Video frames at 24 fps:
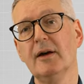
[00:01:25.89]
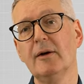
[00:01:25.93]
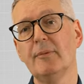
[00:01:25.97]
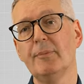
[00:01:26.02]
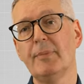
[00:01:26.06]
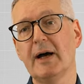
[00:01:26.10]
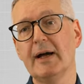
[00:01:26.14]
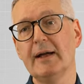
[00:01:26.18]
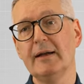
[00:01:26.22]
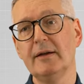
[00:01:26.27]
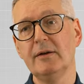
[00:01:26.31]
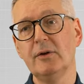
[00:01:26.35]

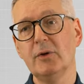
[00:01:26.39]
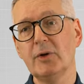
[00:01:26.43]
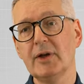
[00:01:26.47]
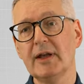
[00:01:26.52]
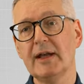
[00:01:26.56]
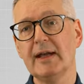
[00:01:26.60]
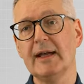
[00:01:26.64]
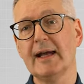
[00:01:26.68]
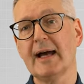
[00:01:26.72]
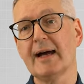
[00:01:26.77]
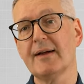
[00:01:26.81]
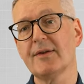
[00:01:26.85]
by
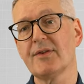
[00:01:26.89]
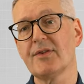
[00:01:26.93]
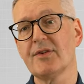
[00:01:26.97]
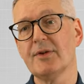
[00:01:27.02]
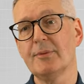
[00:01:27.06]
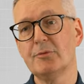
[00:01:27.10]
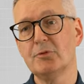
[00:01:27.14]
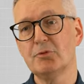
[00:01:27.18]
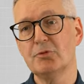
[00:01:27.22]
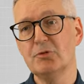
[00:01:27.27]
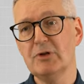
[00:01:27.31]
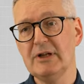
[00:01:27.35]
looking at
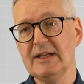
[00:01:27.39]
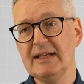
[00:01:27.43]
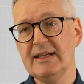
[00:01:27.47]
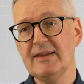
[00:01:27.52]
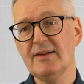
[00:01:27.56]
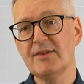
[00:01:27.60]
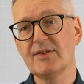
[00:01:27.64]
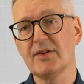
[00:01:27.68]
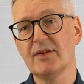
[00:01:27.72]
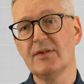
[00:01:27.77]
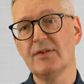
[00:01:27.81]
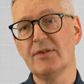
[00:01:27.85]
some
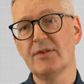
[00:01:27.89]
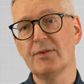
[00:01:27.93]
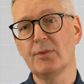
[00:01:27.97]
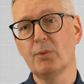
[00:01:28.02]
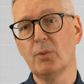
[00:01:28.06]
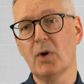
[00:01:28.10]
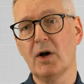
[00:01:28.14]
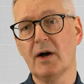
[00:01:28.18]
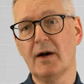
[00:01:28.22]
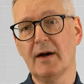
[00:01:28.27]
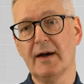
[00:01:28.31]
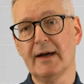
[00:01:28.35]
reasons
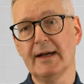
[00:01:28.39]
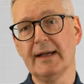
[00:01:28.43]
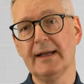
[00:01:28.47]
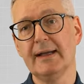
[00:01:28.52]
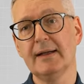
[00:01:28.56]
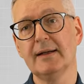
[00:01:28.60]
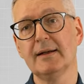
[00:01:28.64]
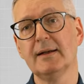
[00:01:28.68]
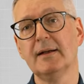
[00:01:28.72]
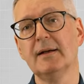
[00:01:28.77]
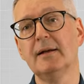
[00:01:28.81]
why,